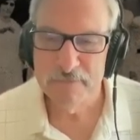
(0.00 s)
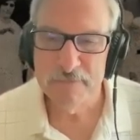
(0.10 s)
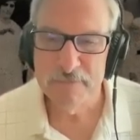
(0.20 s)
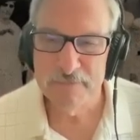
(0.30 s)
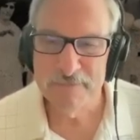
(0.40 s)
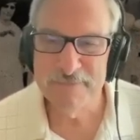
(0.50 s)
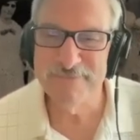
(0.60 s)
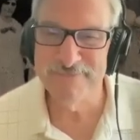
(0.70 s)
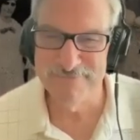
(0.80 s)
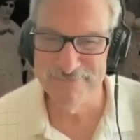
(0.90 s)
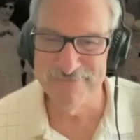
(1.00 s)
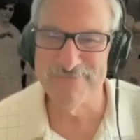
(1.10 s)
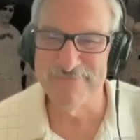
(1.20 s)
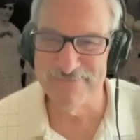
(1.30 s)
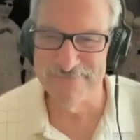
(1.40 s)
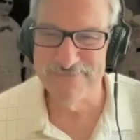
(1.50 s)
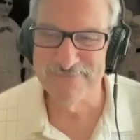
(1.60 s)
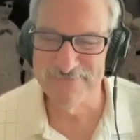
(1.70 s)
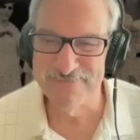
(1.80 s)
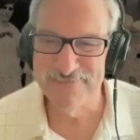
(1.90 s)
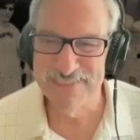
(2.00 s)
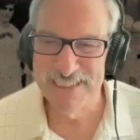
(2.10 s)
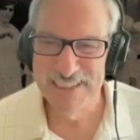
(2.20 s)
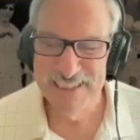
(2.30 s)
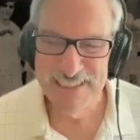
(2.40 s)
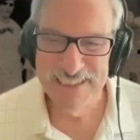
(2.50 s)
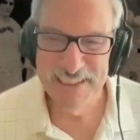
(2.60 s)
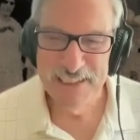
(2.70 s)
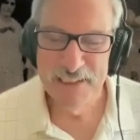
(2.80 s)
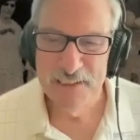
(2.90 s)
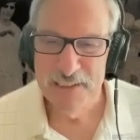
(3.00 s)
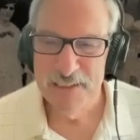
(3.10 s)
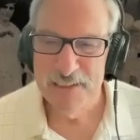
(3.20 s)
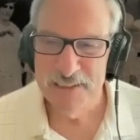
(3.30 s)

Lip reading: (silent)